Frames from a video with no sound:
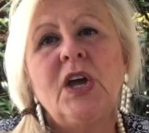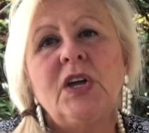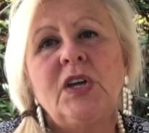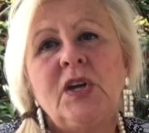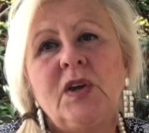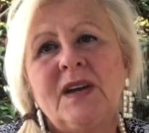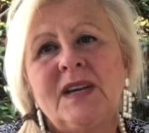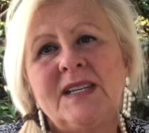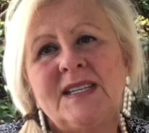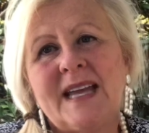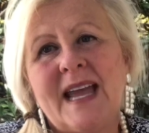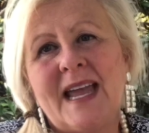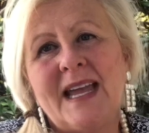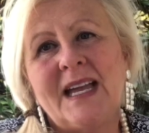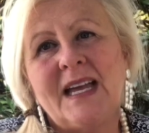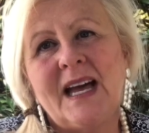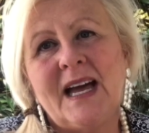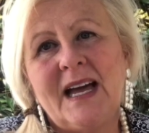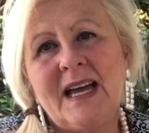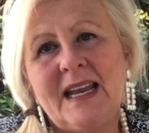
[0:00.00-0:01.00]
You can take
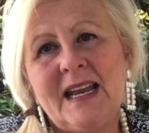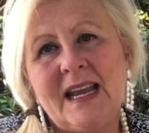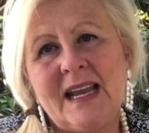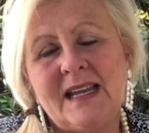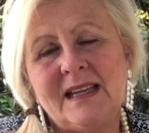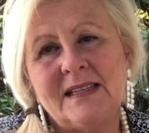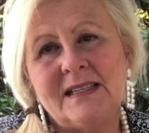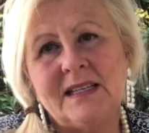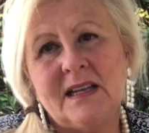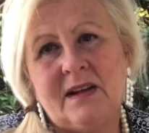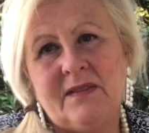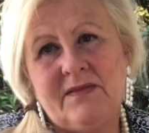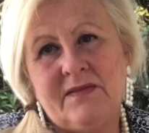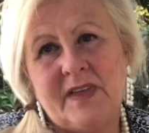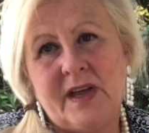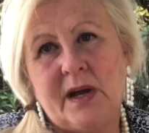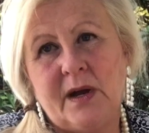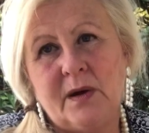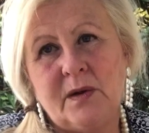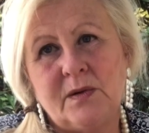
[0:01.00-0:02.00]
cuttings of
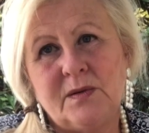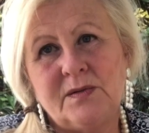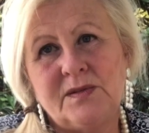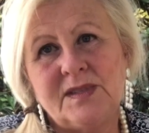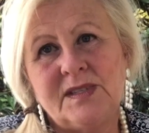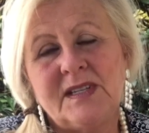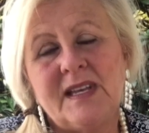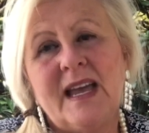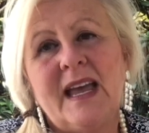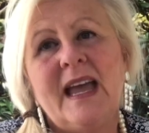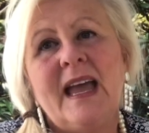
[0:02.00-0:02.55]
those,